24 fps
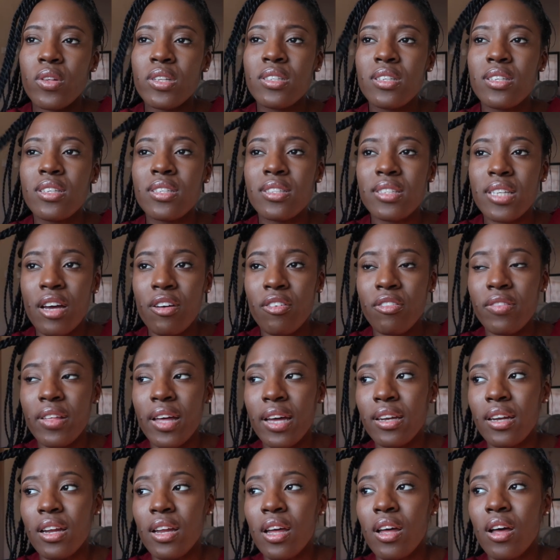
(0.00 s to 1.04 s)
this is stuff
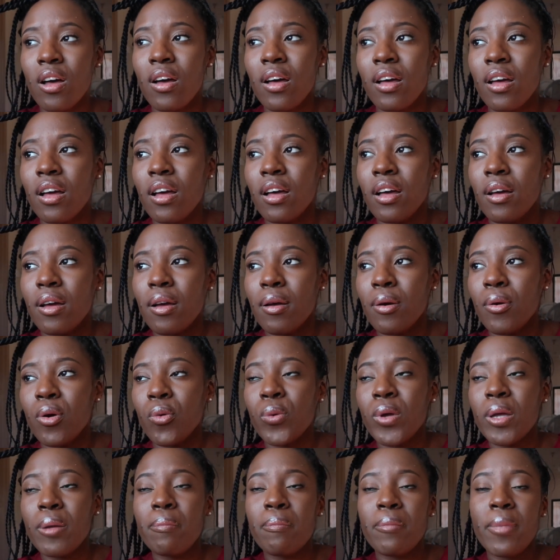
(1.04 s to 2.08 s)
that we